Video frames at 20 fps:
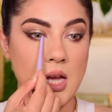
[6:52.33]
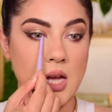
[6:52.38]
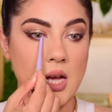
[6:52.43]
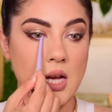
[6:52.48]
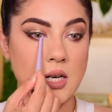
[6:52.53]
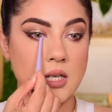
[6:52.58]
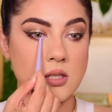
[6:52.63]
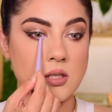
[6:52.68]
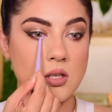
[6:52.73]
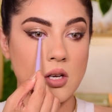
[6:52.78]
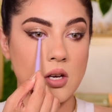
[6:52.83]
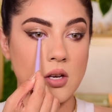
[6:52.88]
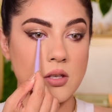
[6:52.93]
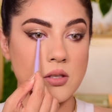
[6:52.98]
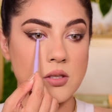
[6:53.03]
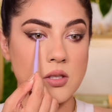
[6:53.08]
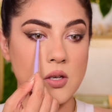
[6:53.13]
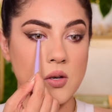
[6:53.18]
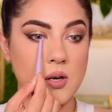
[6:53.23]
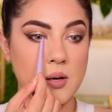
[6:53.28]
and it's
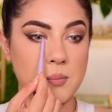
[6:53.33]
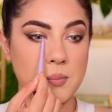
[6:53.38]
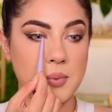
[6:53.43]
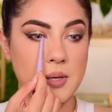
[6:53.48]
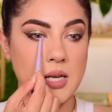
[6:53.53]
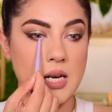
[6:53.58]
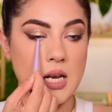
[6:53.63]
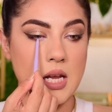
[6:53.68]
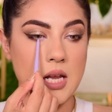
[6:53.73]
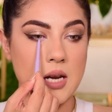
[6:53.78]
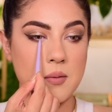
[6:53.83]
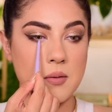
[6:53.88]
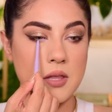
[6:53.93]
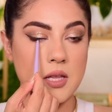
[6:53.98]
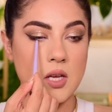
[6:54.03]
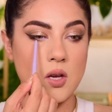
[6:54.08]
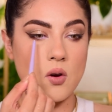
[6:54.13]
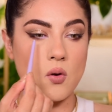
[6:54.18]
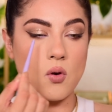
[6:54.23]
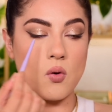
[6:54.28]
also a bit in
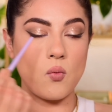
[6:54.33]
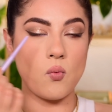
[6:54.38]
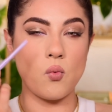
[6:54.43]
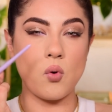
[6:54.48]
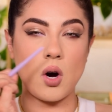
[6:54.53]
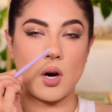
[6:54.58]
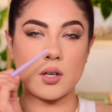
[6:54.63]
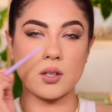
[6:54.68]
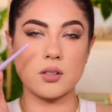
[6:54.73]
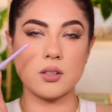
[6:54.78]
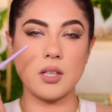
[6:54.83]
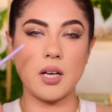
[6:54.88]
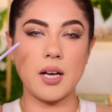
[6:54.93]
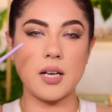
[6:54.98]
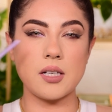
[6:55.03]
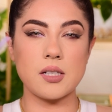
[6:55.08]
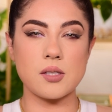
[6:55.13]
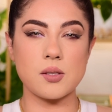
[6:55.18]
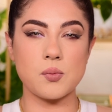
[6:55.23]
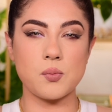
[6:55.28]
the
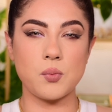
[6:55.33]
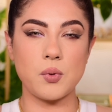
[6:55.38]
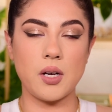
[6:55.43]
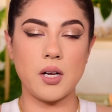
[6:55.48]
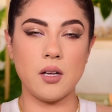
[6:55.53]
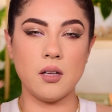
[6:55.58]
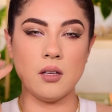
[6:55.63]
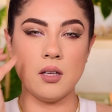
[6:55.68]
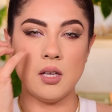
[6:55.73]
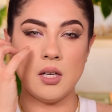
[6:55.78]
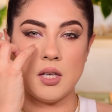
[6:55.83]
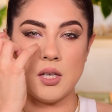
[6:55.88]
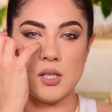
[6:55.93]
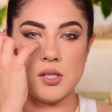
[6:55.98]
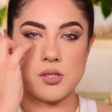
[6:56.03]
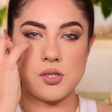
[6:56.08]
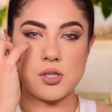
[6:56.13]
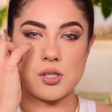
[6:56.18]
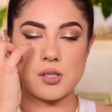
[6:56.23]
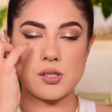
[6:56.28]
waterline as well,
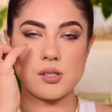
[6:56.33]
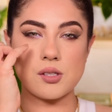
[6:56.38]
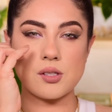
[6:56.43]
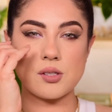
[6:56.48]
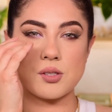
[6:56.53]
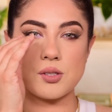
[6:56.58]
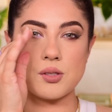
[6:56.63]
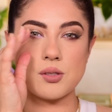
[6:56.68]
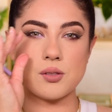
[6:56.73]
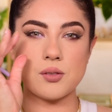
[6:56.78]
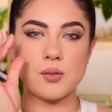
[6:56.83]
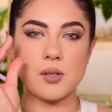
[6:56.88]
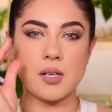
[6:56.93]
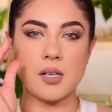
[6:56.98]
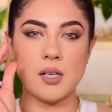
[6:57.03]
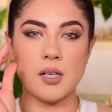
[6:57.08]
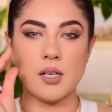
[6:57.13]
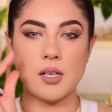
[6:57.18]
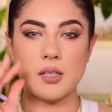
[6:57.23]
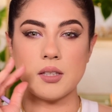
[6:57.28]
just to
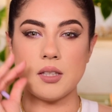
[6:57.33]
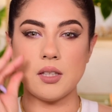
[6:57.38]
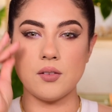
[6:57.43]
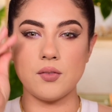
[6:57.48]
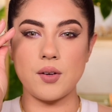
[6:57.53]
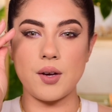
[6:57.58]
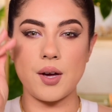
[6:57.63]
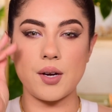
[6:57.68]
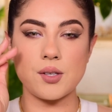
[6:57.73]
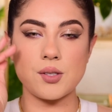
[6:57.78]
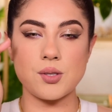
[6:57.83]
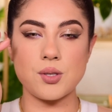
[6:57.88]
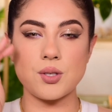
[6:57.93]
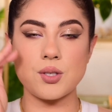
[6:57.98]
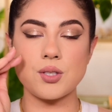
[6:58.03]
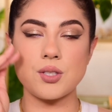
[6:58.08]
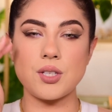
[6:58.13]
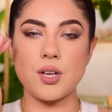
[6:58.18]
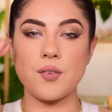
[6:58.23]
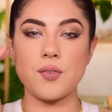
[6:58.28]
give extra
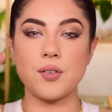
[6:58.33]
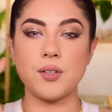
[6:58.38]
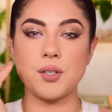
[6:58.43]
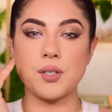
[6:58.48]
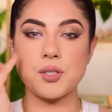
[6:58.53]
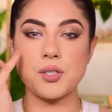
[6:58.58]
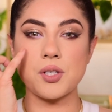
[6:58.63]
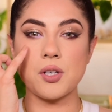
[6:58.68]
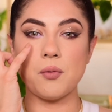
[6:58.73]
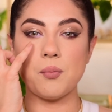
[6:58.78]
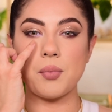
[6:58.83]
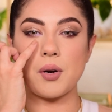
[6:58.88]
definition.